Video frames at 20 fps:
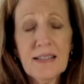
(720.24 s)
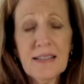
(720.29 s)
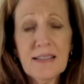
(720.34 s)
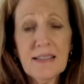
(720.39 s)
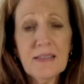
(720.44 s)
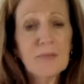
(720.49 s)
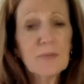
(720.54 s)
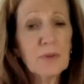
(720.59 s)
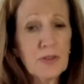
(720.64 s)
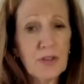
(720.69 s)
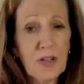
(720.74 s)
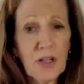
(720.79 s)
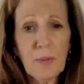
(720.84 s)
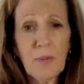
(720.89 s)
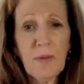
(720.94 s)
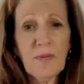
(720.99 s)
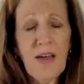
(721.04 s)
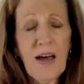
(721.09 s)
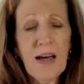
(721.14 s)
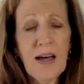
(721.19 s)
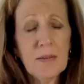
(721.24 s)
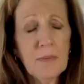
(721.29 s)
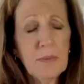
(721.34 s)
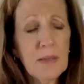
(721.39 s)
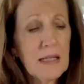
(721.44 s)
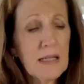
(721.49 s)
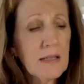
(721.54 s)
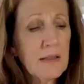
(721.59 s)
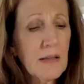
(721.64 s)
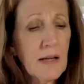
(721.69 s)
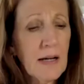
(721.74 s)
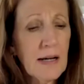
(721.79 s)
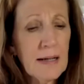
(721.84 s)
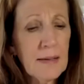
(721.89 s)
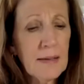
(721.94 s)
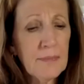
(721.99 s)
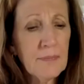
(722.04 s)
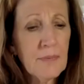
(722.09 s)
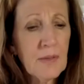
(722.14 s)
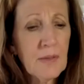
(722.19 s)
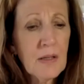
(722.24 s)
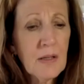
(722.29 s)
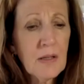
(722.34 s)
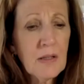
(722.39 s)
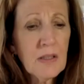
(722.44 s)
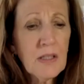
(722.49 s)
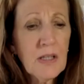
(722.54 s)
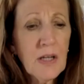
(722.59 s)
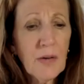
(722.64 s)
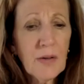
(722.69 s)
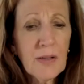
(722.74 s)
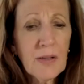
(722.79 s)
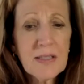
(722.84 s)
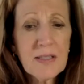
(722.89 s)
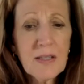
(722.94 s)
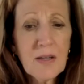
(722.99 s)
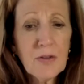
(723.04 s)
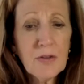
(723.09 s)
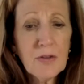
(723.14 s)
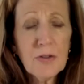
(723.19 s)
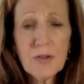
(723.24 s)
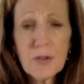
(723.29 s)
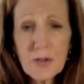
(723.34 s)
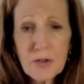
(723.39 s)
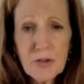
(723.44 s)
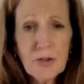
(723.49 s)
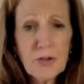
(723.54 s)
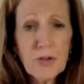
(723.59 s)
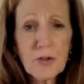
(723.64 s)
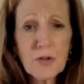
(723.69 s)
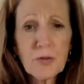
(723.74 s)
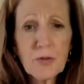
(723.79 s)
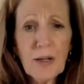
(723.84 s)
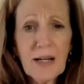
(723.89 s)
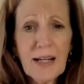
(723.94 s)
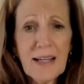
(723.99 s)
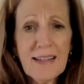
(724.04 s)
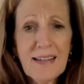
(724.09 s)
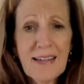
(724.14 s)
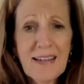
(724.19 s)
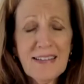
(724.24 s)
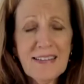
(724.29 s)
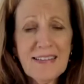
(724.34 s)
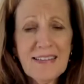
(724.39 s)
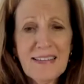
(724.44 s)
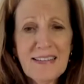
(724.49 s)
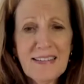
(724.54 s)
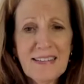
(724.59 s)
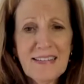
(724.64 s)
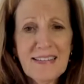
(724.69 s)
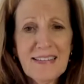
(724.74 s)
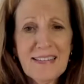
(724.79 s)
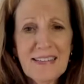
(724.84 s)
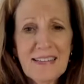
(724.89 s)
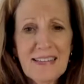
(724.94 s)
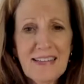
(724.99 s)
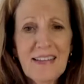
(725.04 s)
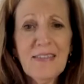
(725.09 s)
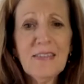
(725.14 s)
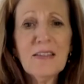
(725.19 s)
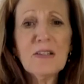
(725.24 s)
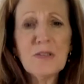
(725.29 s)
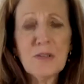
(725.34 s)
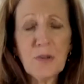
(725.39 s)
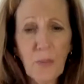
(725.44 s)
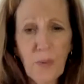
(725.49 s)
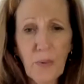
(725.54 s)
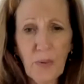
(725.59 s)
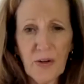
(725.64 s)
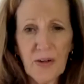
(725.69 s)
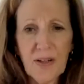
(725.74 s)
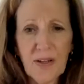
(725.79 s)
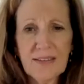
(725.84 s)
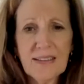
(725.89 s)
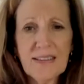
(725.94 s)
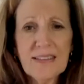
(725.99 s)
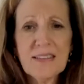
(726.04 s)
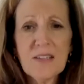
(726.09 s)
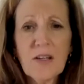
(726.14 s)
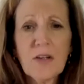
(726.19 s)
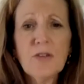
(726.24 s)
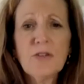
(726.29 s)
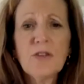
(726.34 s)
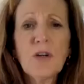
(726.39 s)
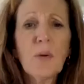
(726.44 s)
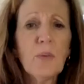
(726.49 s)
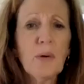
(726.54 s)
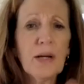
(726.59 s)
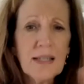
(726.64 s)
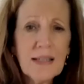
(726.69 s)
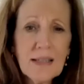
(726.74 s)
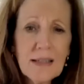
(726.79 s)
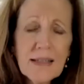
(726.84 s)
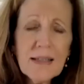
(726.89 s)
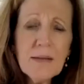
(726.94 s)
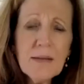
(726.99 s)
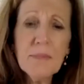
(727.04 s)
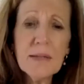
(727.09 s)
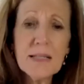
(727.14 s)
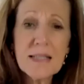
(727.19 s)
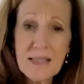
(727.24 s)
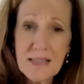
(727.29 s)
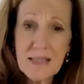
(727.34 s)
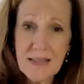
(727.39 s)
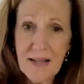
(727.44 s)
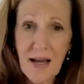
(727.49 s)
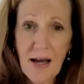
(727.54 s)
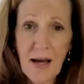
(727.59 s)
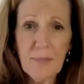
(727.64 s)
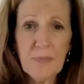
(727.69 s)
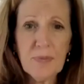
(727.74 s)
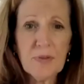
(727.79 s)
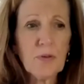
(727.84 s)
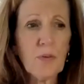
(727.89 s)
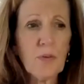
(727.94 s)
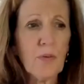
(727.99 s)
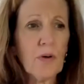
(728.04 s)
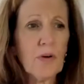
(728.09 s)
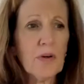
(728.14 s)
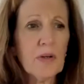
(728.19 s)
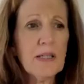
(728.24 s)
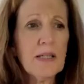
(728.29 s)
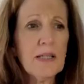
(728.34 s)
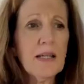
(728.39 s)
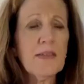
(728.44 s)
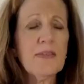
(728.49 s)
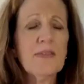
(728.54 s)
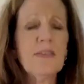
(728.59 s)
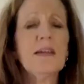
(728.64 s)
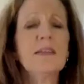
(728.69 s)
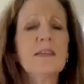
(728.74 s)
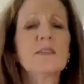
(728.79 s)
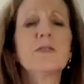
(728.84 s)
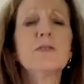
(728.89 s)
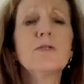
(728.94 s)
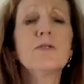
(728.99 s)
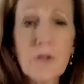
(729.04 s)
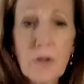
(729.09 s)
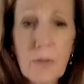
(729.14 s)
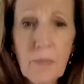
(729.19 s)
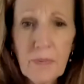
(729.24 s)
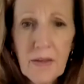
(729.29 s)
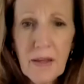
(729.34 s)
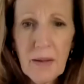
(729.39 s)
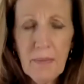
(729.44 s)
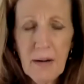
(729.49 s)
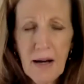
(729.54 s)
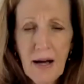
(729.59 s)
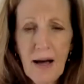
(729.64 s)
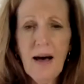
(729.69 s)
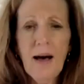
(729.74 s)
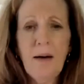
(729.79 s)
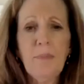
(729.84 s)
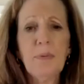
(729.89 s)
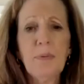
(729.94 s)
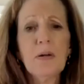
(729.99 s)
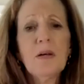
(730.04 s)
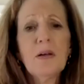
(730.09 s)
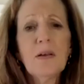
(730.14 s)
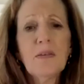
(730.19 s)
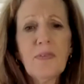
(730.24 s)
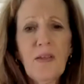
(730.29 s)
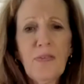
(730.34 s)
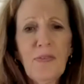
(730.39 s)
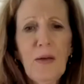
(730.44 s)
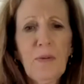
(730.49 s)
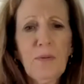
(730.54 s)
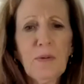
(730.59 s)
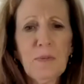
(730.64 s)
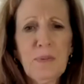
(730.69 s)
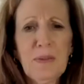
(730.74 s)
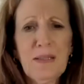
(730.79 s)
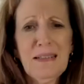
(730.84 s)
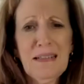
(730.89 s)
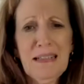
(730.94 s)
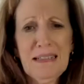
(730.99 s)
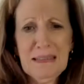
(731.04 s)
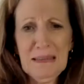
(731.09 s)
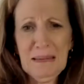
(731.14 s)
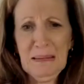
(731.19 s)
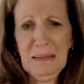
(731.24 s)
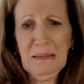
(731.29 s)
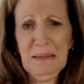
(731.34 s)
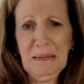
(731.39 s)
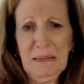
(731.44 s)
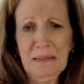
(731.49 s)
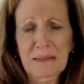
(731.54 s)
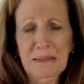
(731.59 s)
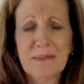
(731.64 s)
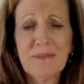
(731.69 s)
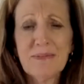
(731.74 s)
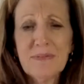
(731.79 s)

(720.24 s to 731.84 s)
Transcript: and we'll talk about that in a minute. And so you just want to get in the door, and so you don't want any missteps or anything to trip them up, that they would be like, oh,